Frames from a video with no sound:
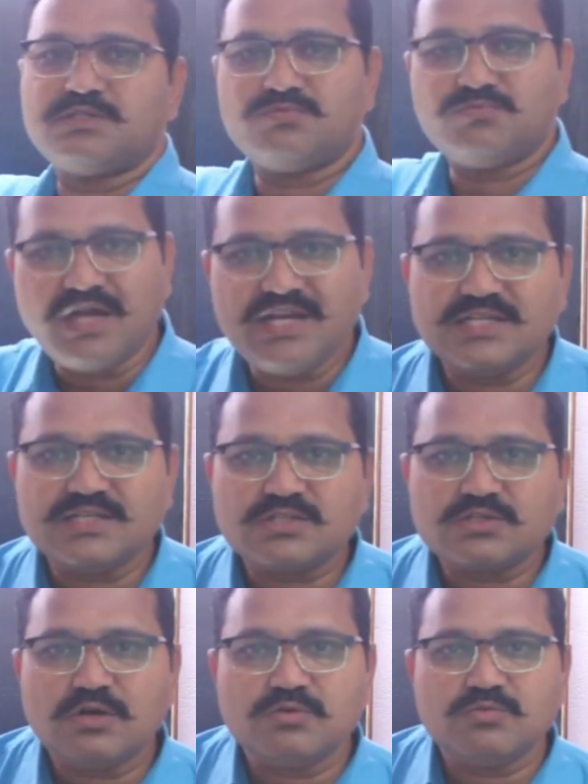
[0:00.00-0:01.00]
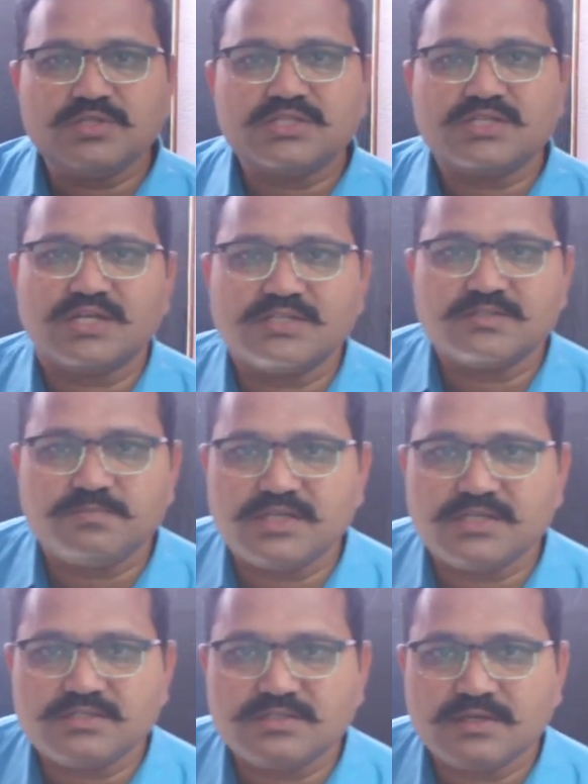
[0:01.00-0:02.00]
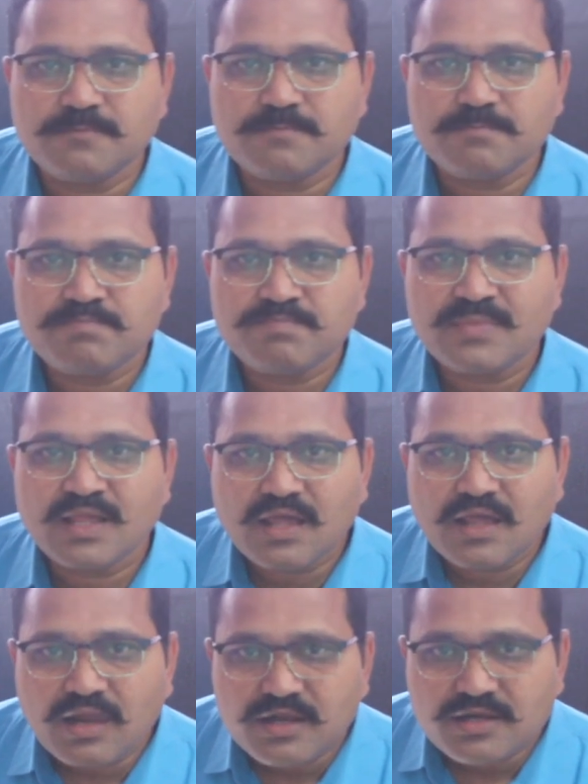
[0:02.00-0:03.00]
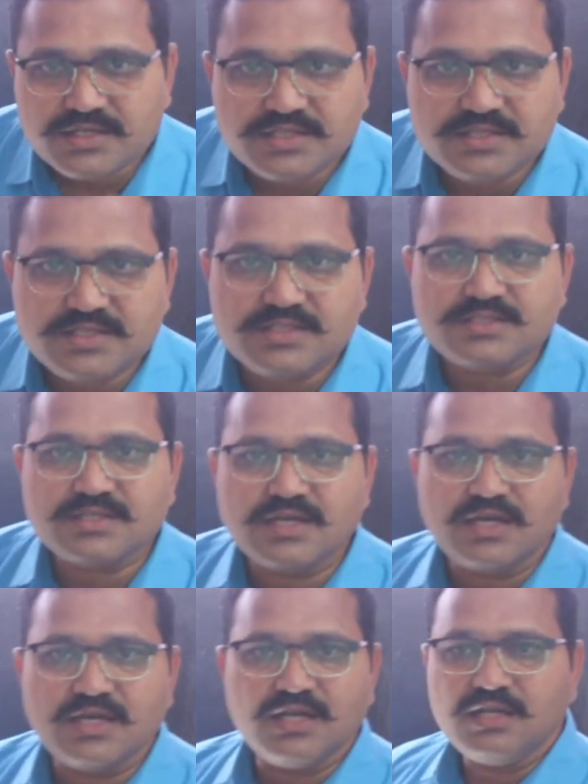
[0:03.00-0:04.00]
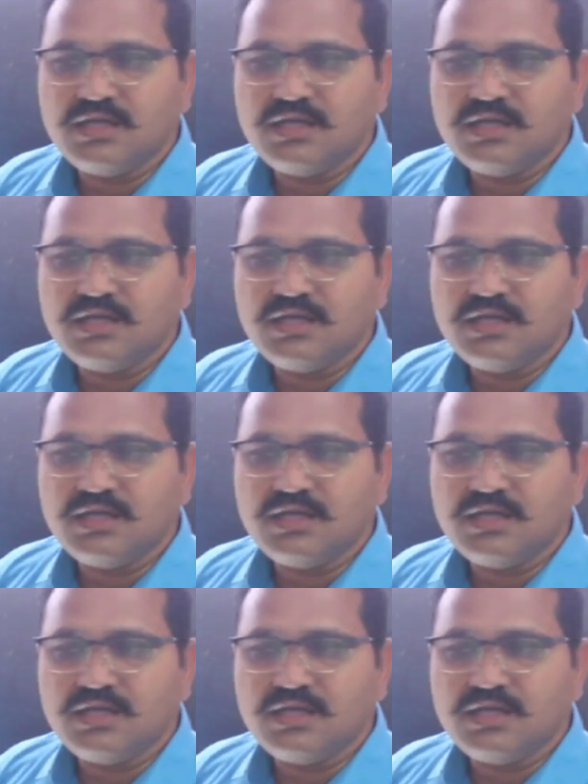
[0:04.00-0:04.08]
Why it is called with transference? In this cell,